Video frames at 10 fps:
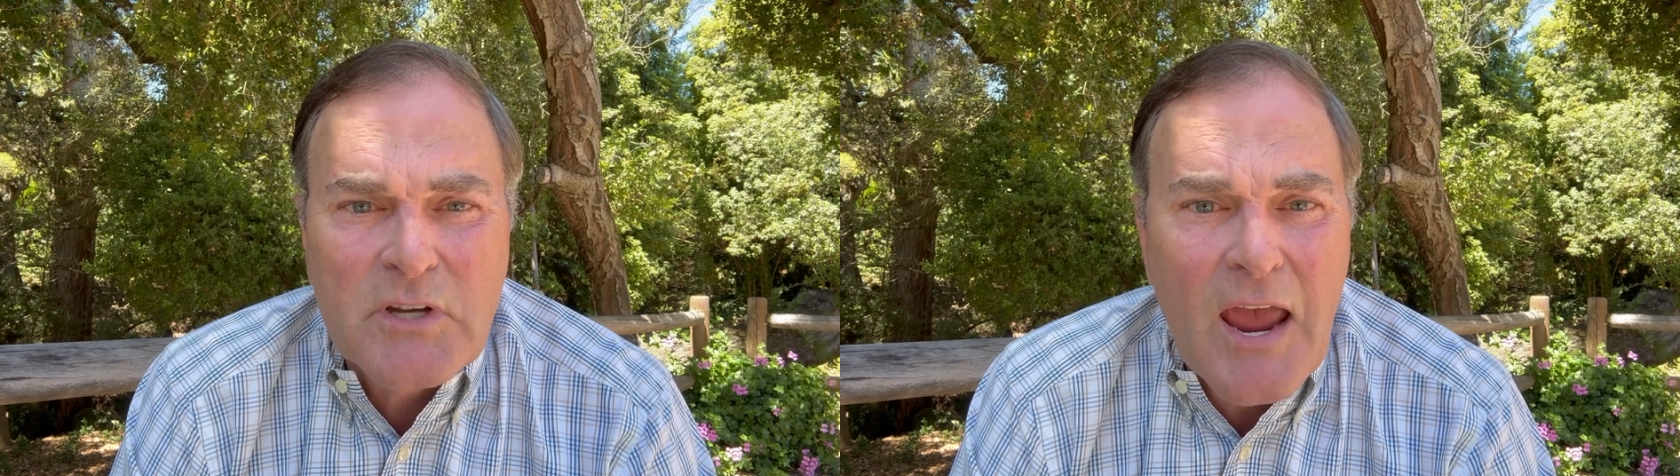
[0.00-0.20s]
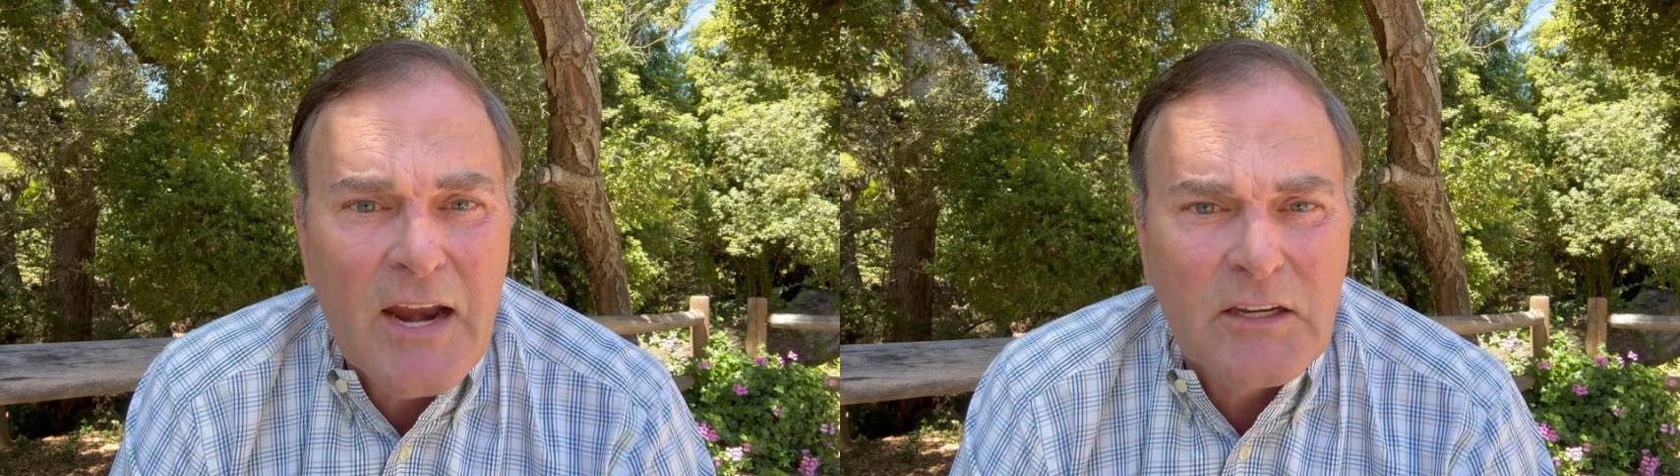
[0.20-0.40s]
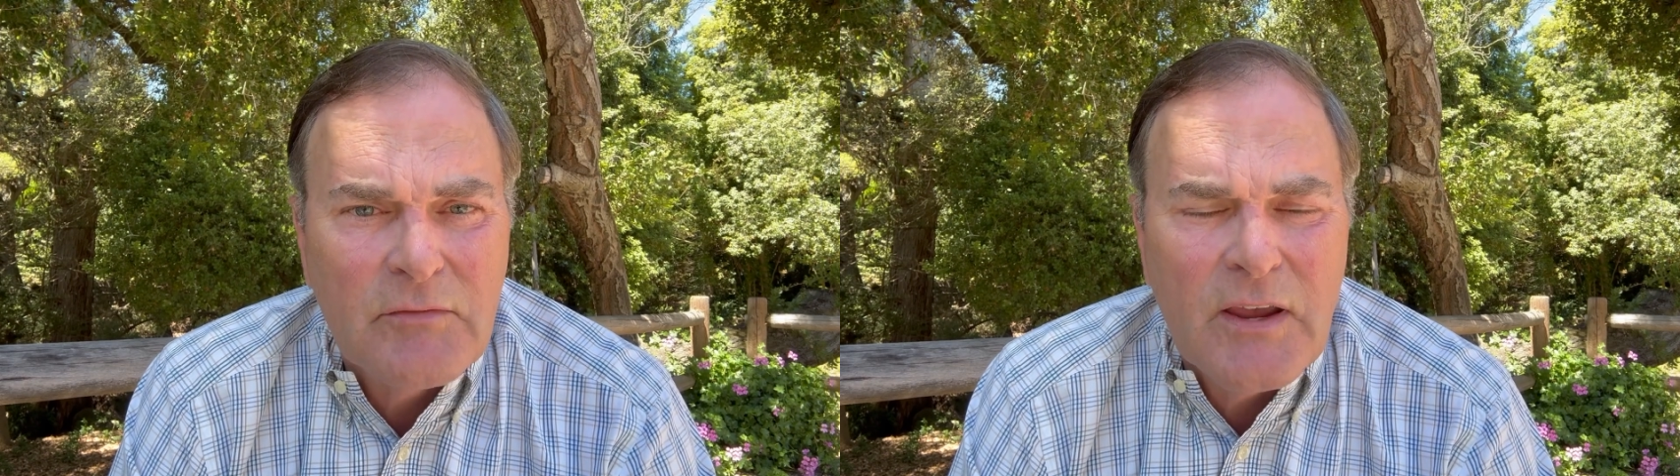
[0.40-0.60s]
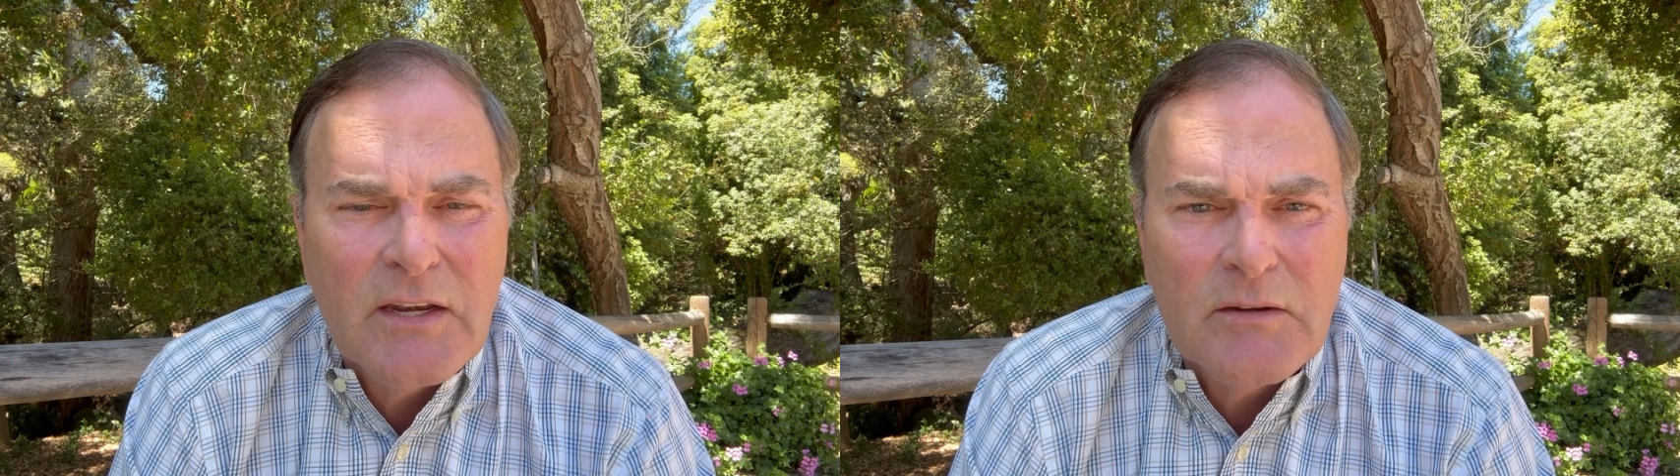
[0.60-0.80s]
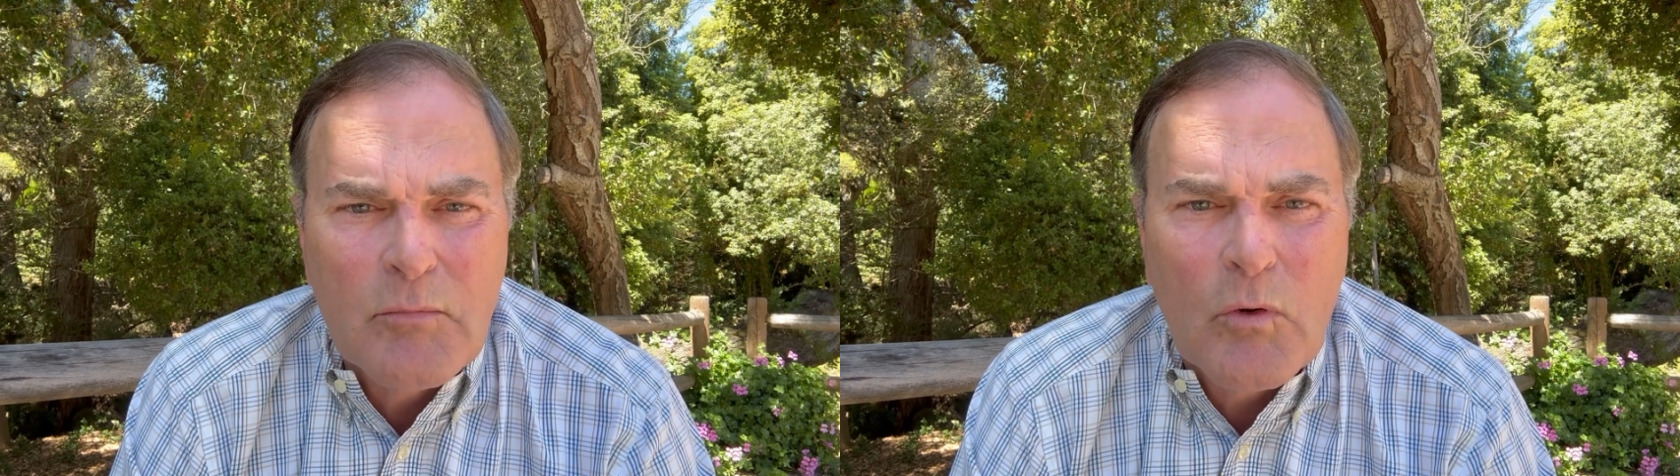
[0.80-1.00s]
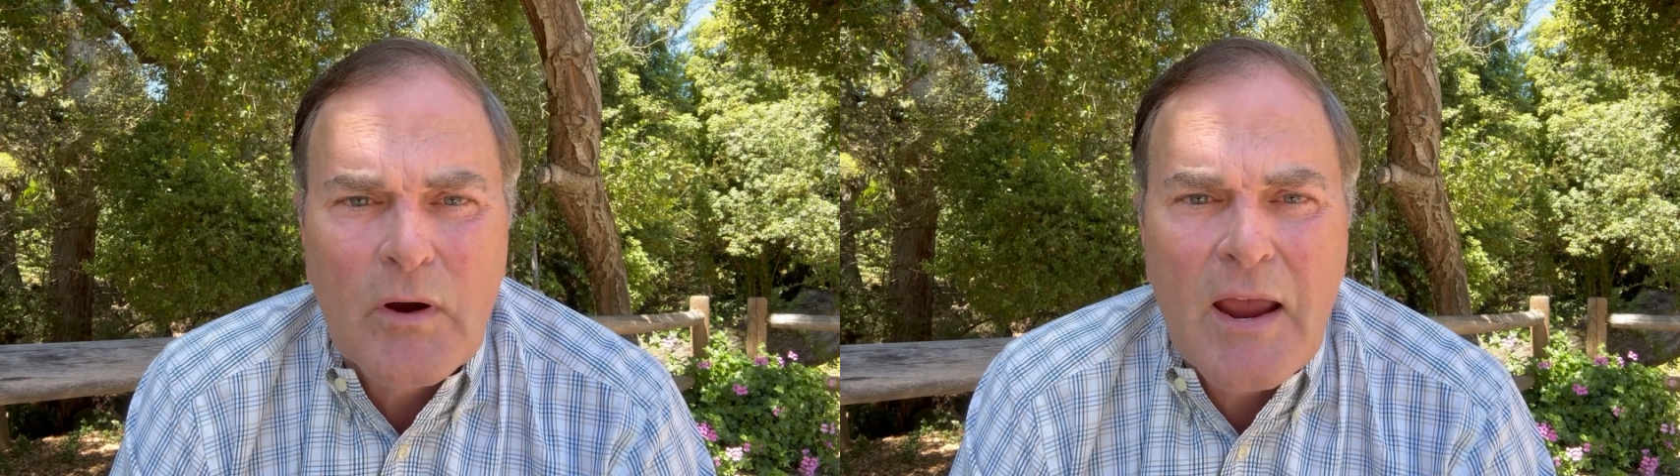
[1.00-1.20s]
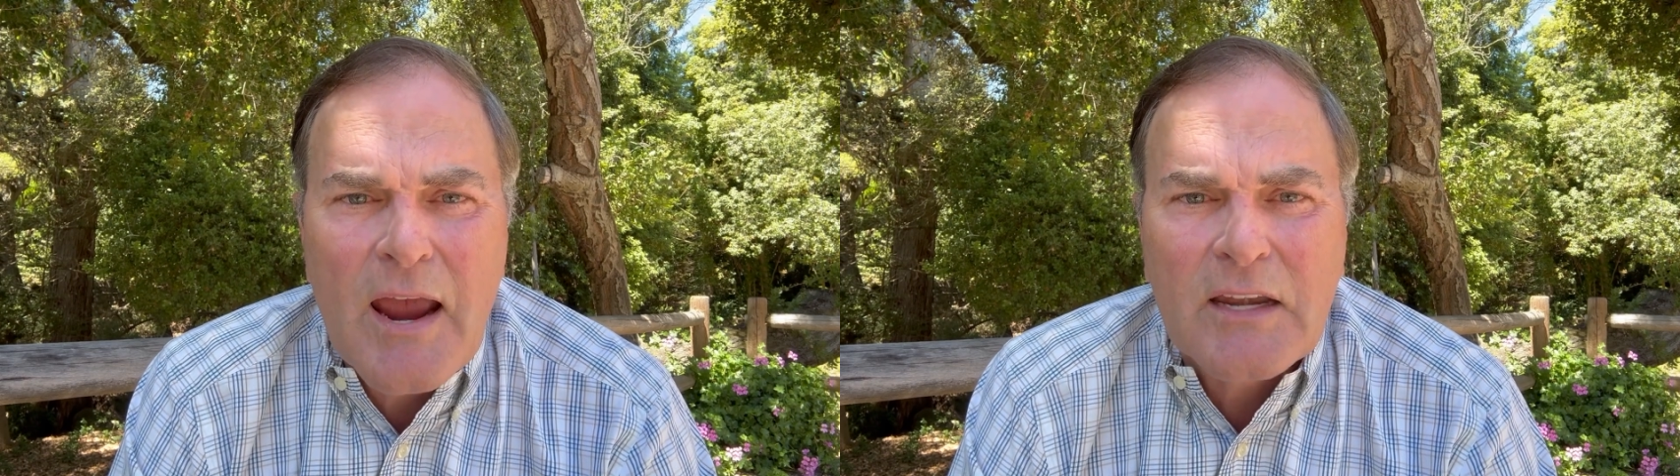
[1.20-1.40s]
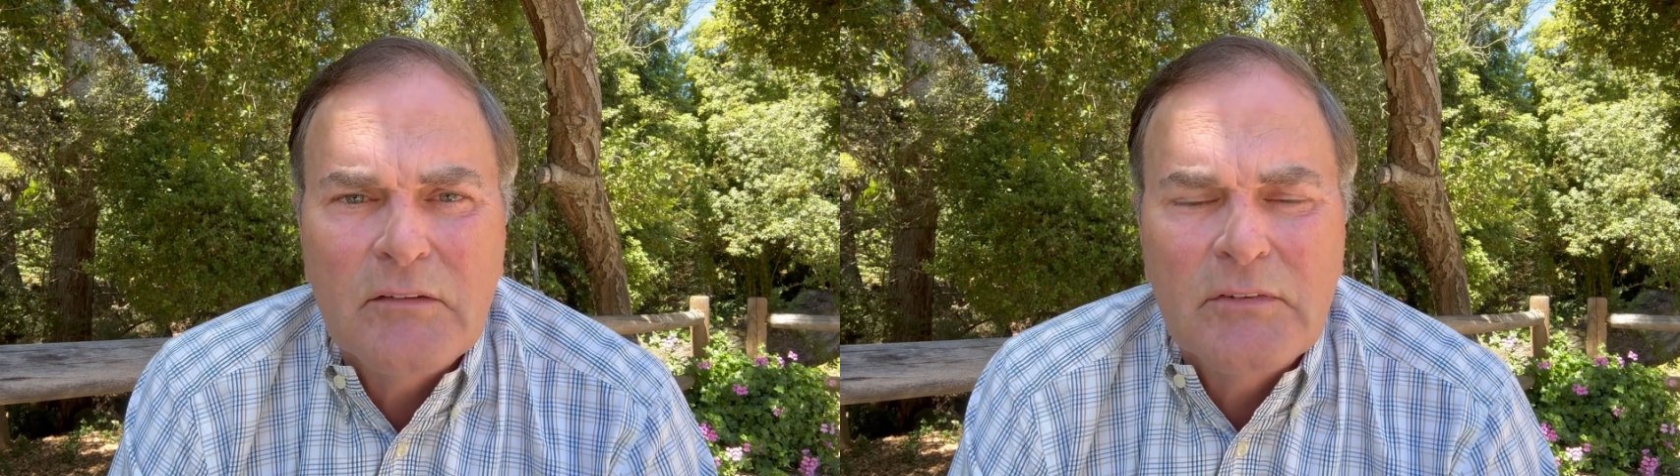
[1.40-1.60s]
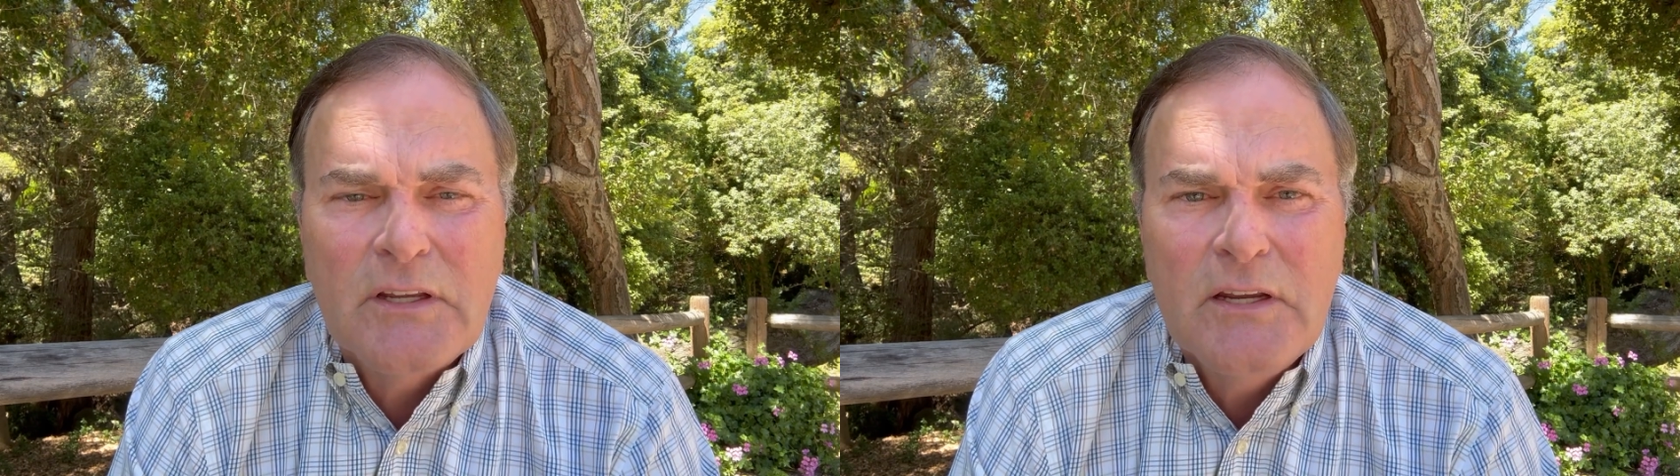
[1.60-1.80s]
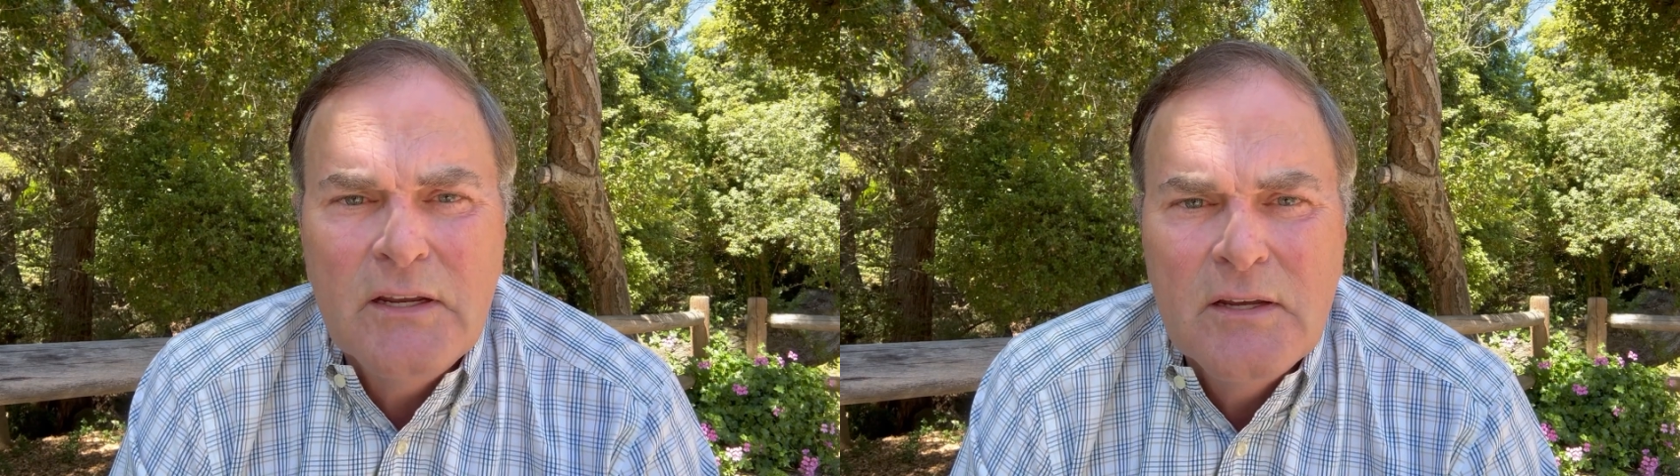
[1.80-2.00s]
to activate more
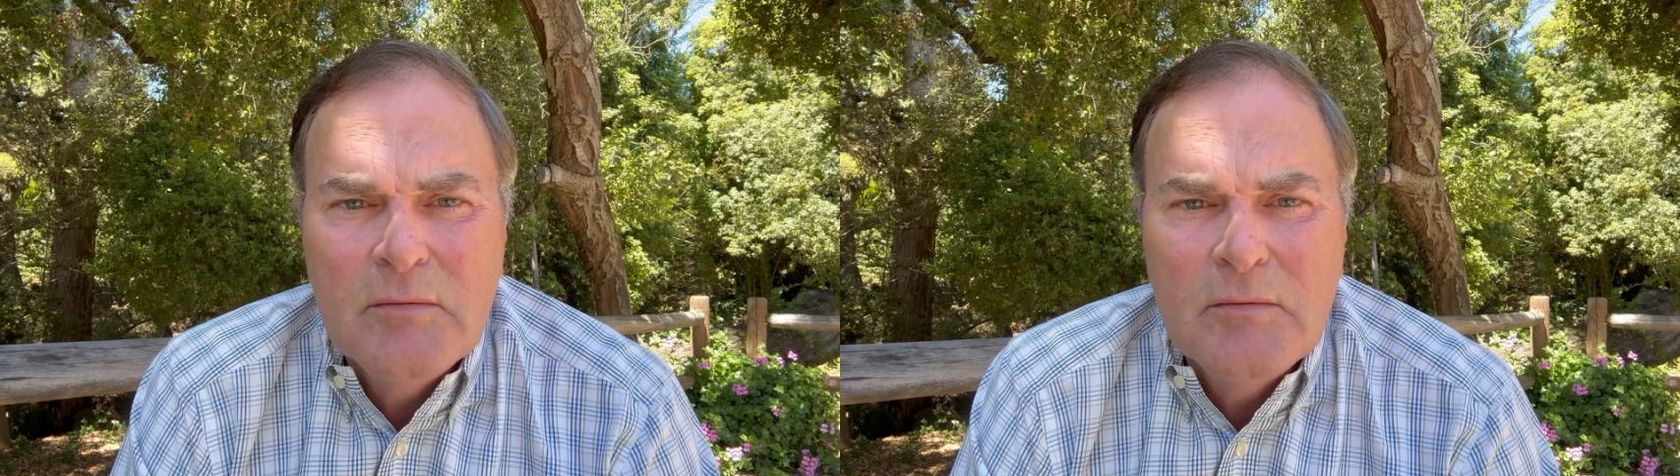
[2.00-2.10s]
actively,